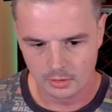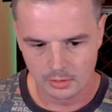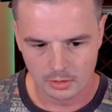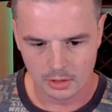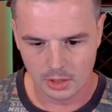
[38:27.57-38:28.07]

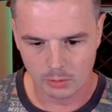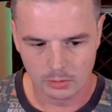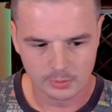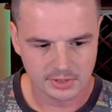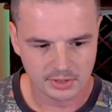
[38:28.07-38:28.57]
Well,
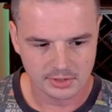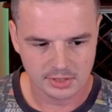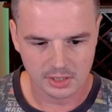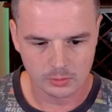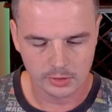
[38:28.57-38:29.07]
we see this
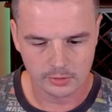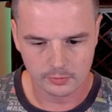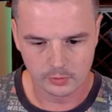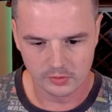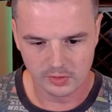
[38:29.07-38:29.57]
hand with
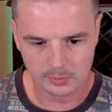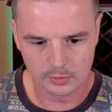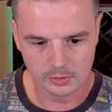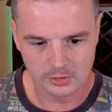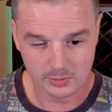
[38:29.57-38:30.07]
Floofy
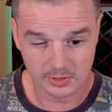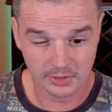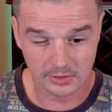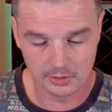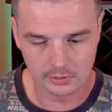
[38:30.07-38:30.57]
Paws. We're an
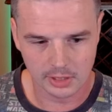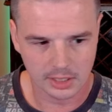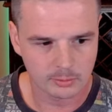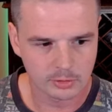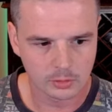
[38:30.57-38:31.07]
Ethereal
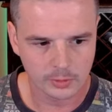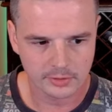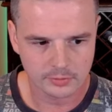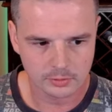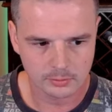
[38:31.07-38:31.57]
Armor away
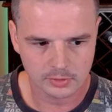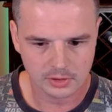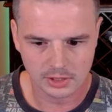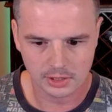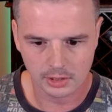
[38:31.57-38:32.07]
from
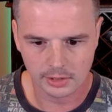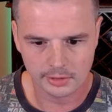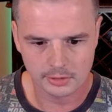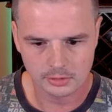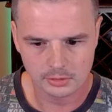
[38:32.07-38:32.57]

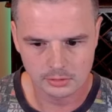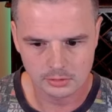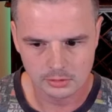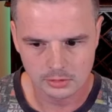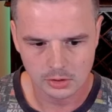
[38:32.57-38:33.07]
killing
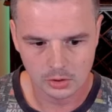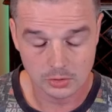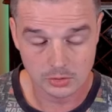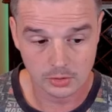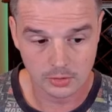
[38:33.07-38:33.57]
on
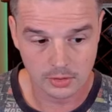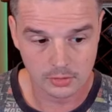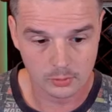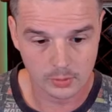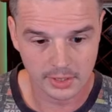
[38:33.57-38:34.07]
turn
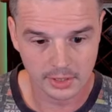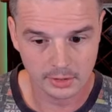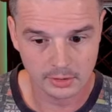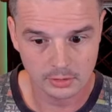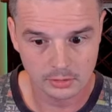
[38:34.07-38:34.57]
3. I